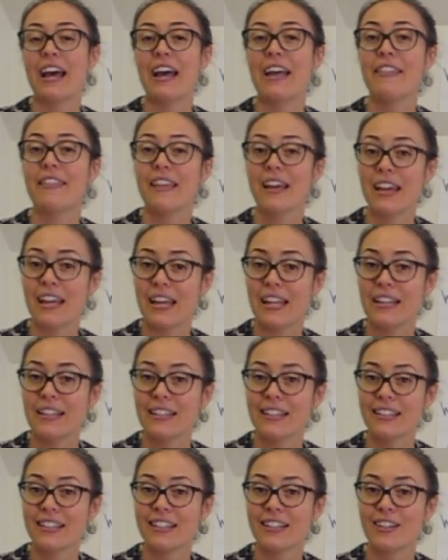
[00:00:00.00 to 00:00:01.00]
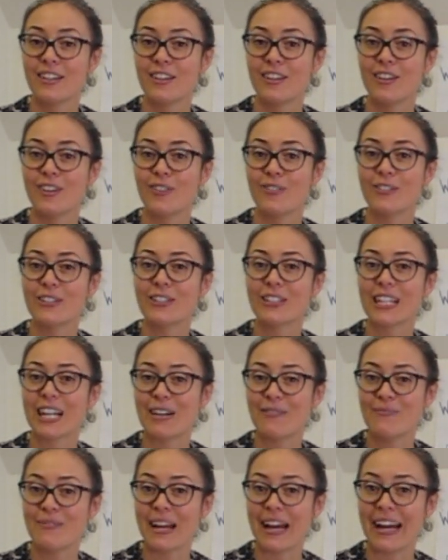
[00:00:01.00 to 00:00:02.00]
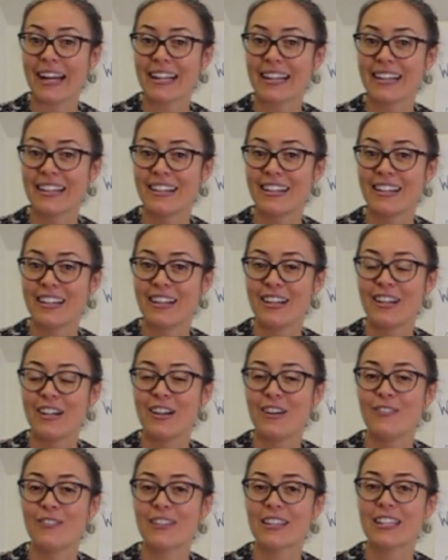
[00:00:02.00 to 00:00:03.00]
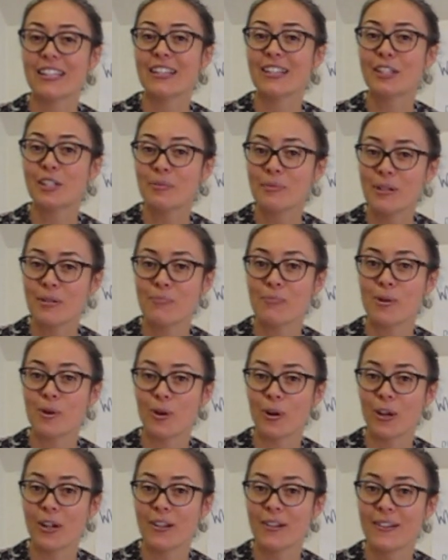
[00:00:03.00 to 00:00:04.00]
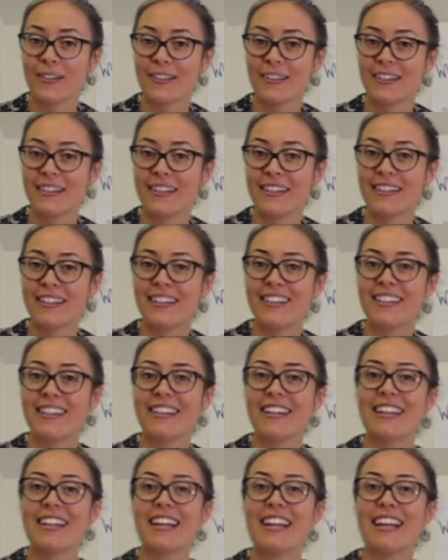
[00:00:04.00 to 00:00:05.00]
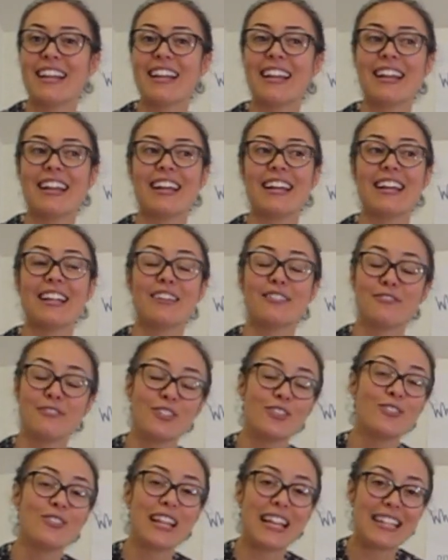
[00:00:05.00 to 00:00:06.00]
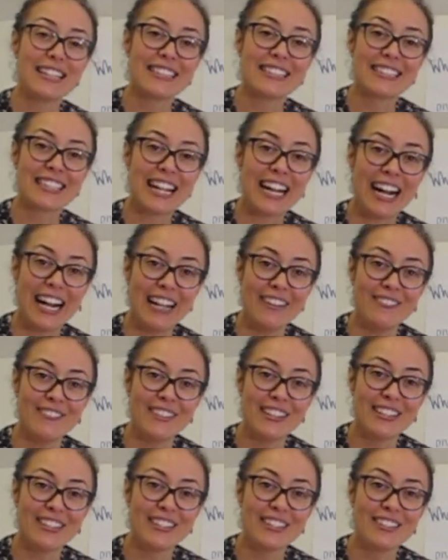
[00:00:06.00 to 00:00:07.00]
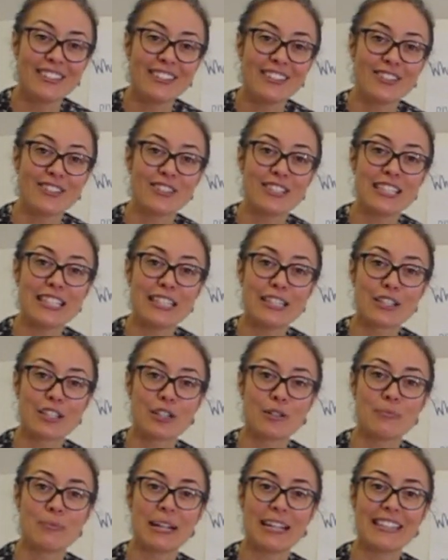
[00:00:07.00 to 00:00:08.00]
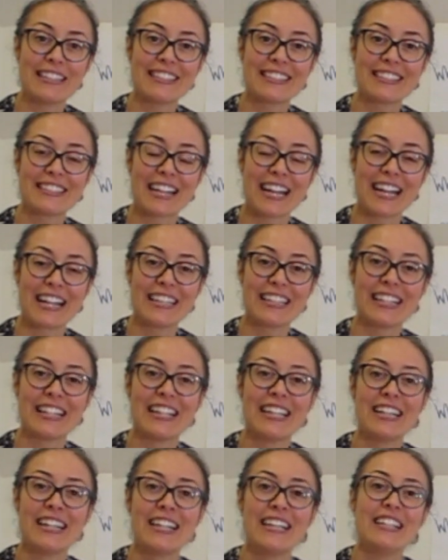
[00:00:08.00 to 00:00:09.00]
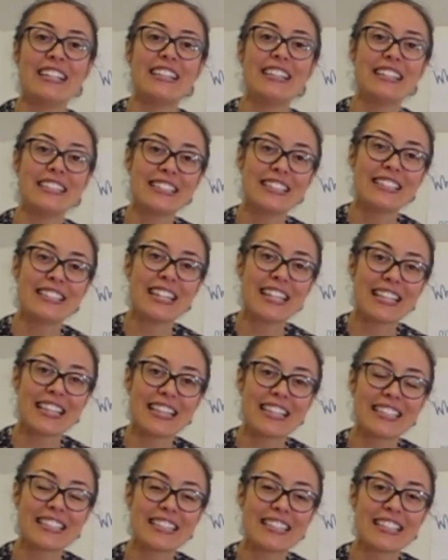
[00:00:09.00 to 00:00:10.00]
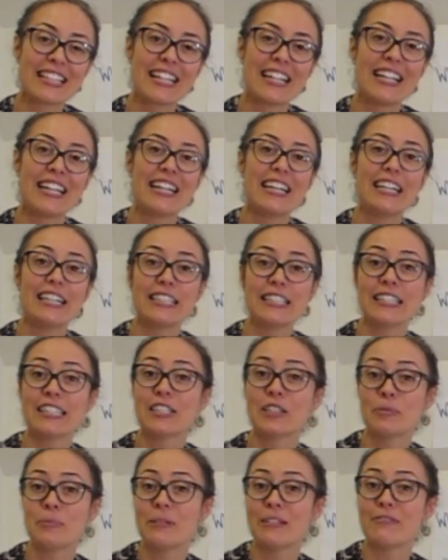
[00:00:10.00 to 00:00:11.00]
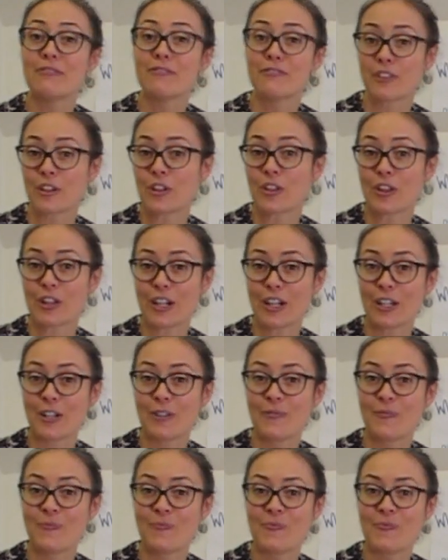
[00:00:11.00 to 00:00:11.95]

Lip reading: And then we'll come back with a little bit more in a few days' time. Your teacher might decide, let's take this a little bit further.